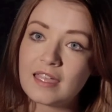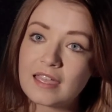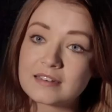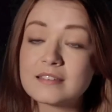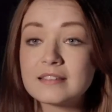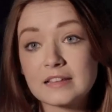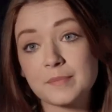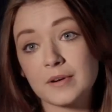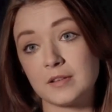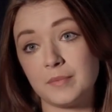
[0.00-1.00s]
And I think that's
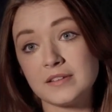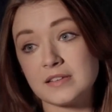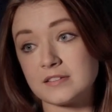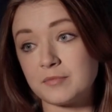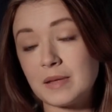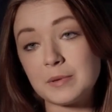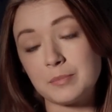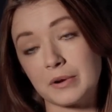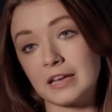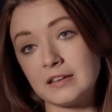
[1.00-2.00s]
part of the process of maybe
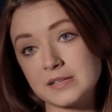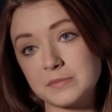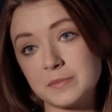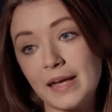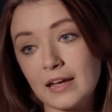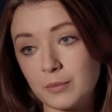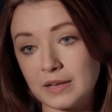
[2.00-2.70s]
bringing someone back.